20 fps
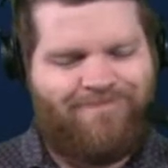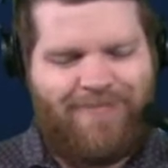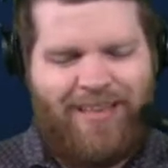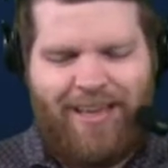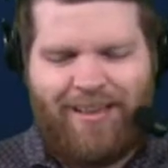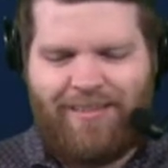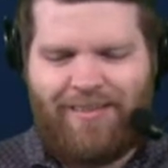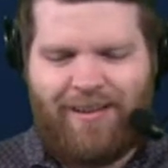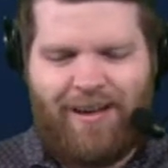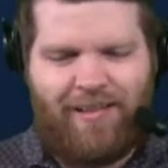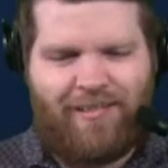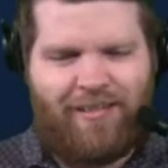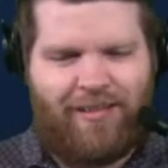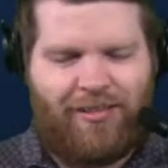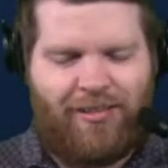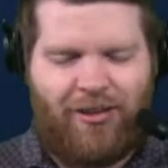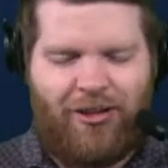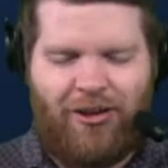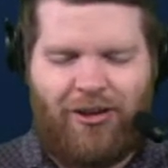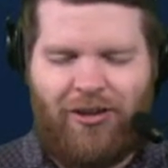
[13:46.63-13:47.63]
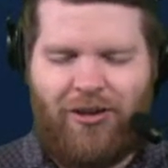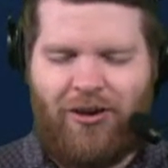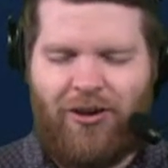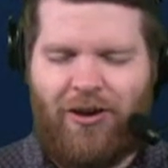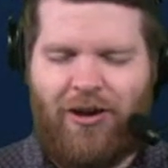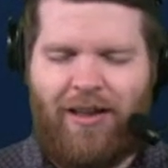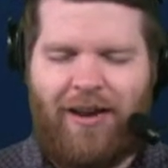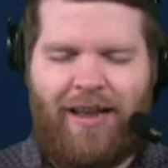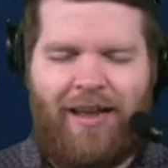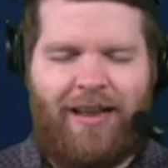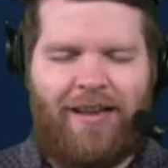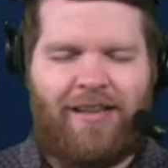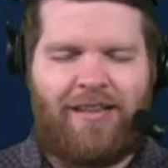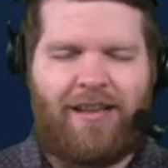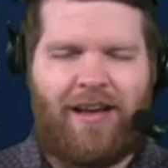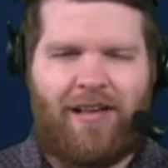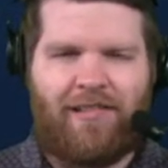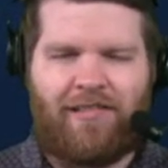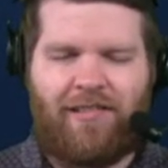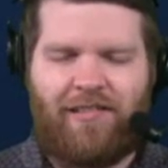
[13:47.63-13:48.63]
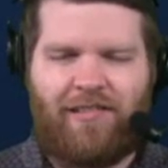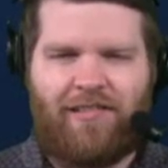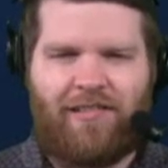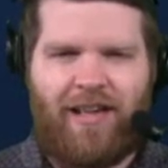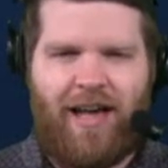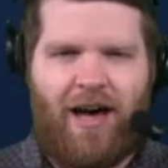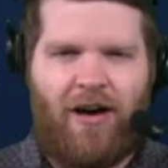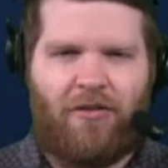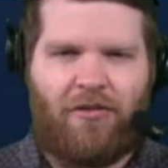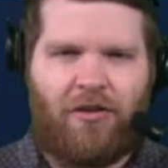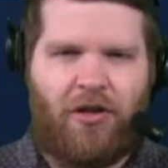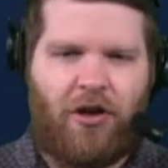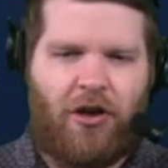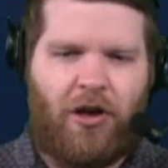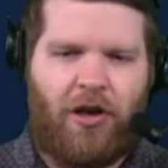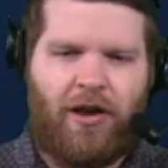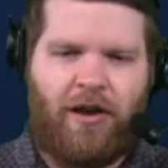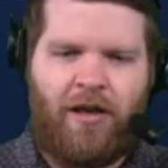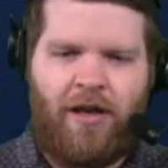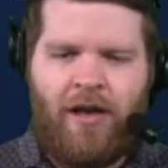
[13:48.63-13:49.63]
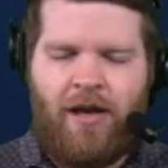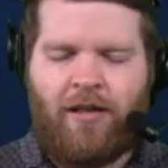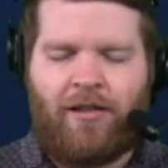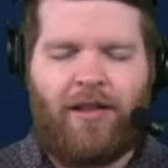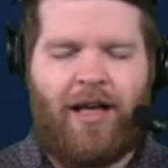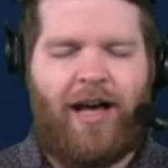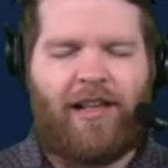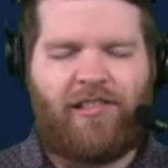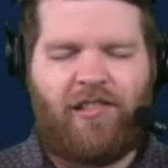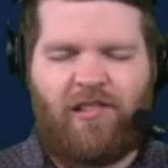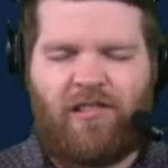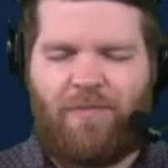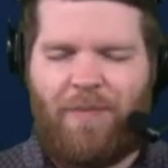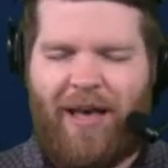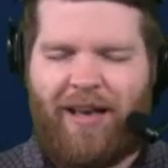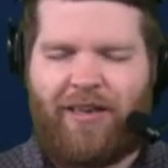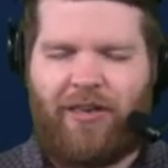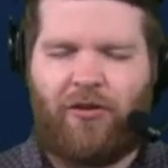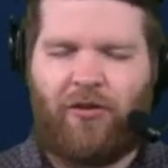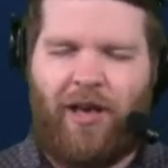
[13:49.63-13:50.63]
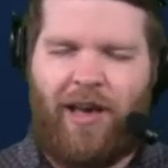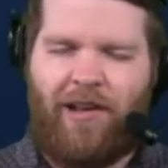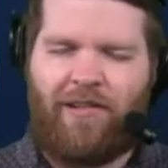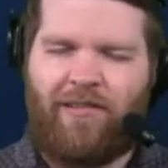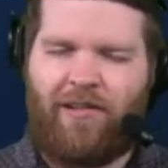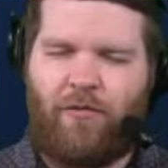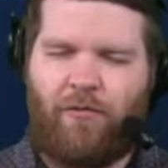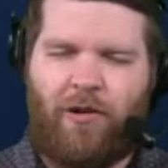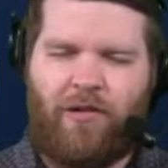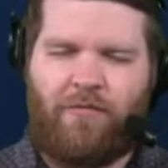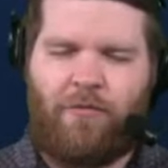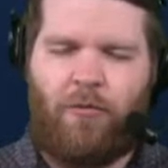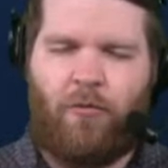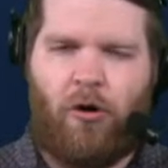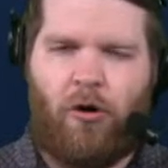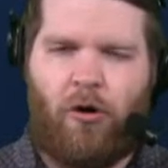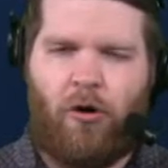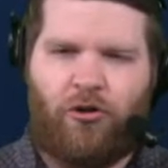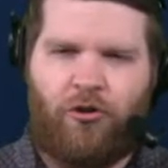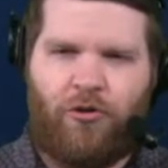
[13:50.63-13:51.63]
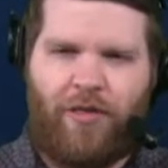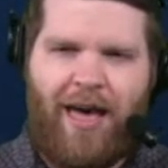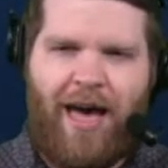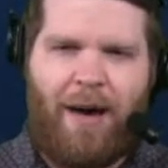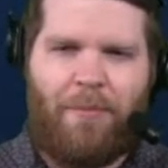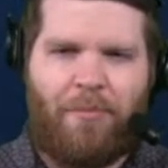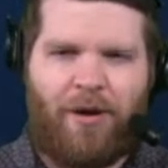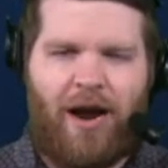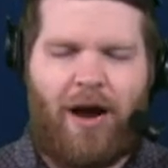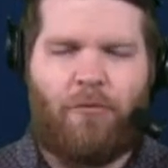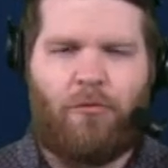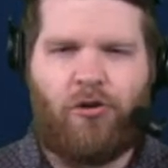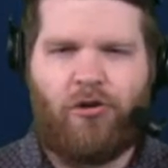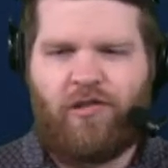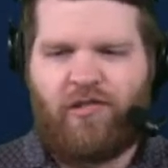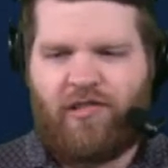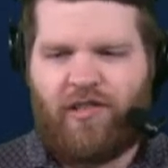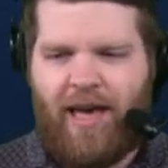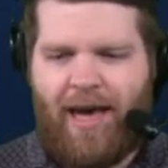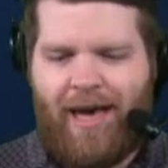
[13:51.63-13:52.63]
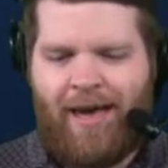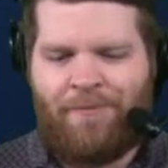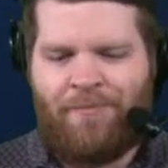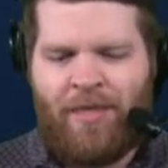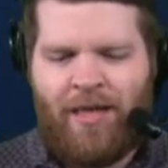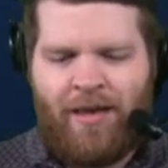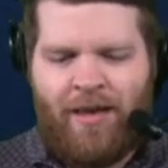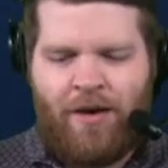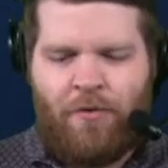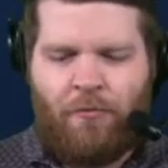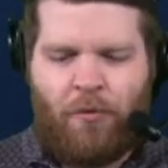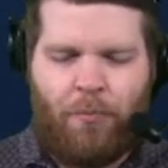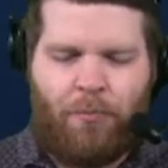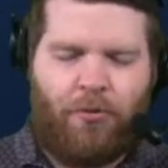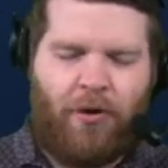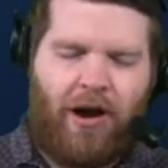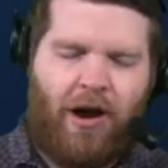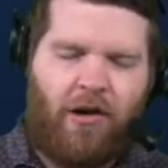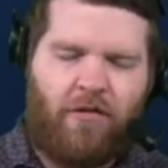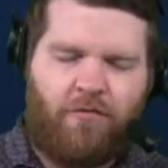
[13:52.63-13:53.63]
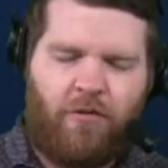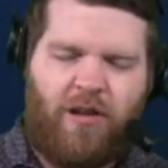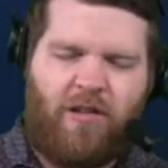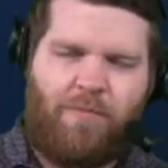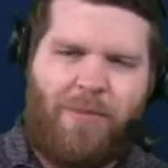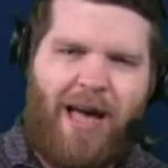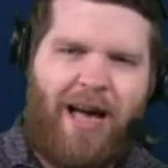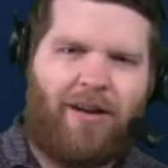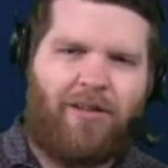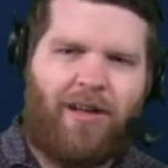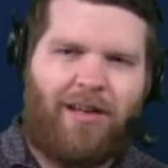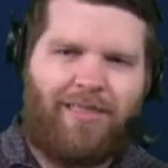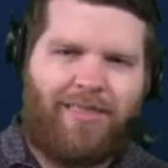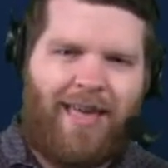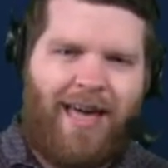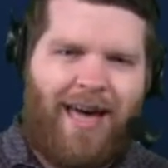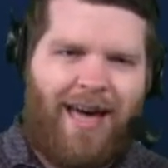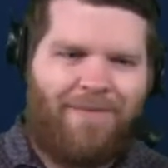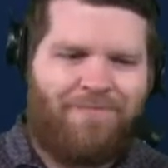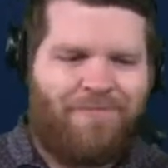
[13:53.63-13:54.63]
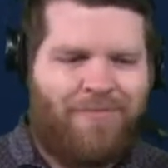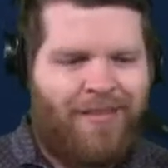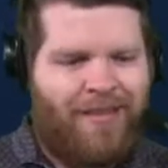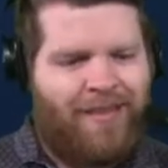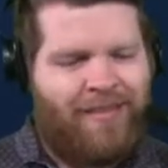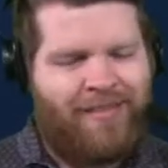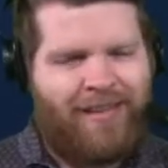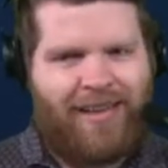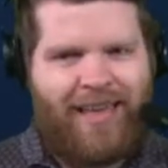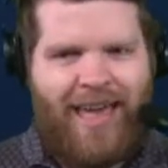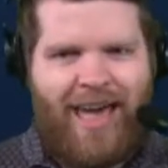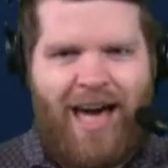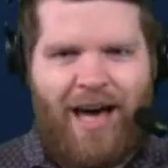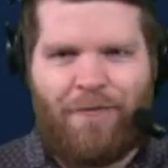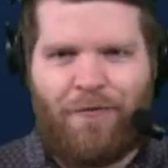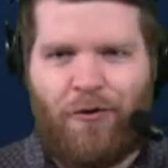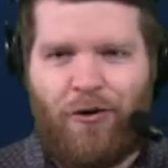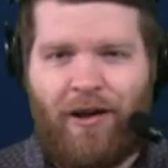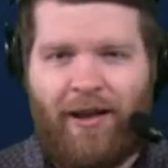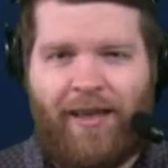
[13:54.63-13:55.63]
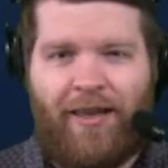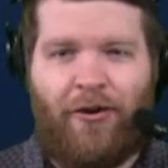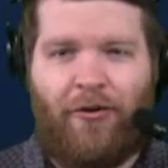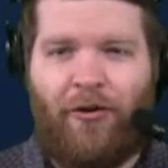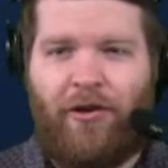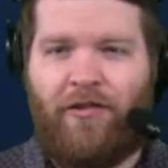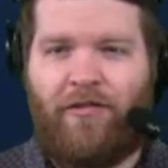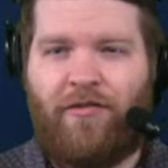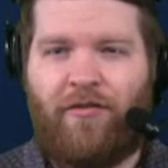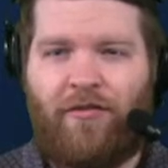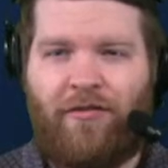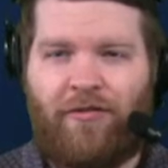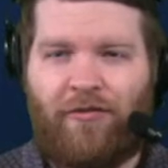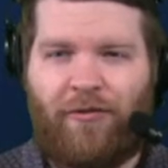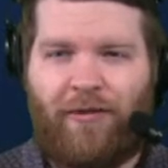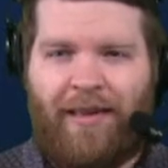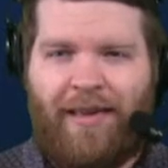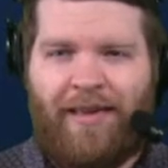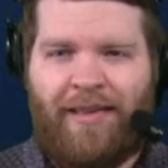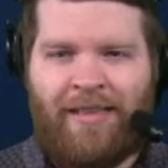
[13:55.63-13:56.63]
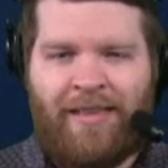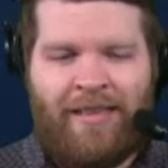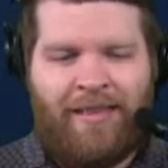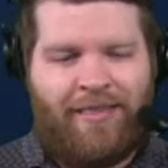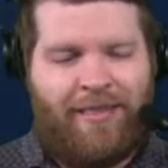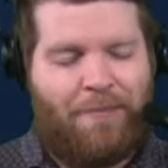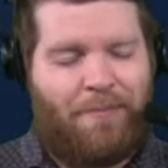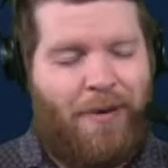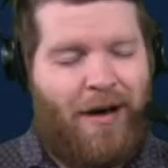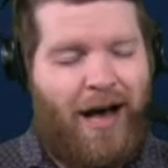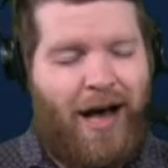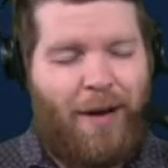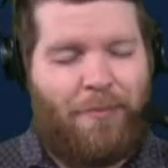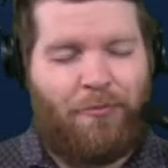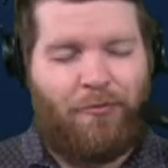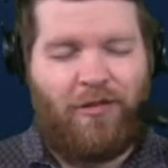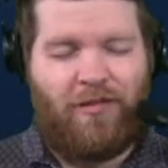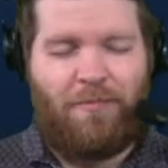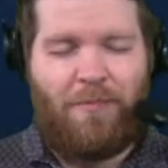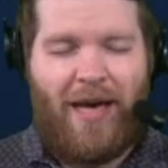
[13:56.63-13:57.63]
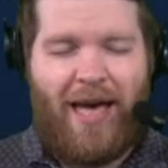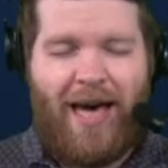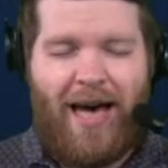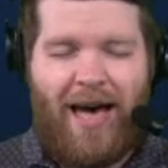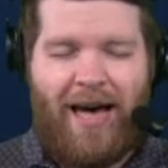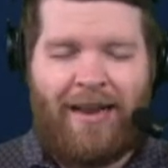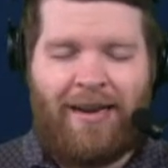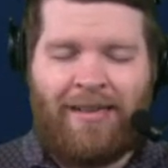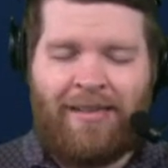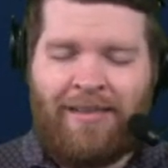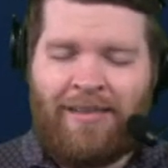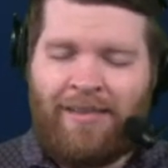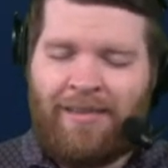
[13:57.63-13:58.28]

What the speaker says: It doesn't look good. It doesn't sound good. Lots of speculation, which we won't do that. But I will say, when players reach back like that, it's a calf or an Achilles usually. The pop was bad.